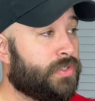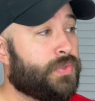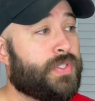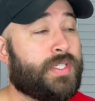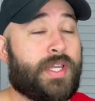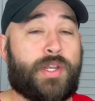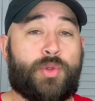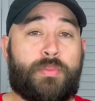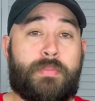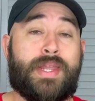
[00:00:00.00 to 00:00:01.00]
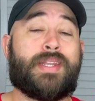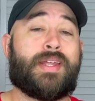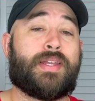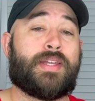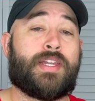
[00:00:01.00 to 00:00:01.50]
to see a new
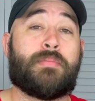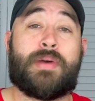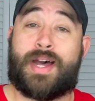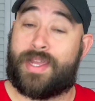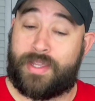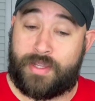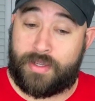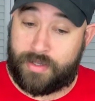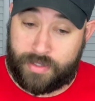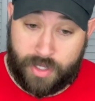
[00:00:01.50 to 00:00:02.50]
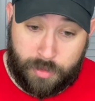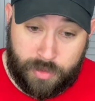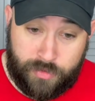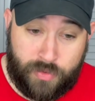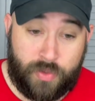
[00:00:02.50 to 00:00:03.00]
mainline game, i.e.
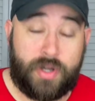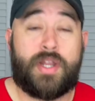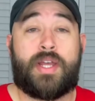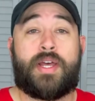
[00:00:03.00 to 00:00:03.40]
Diablo 4.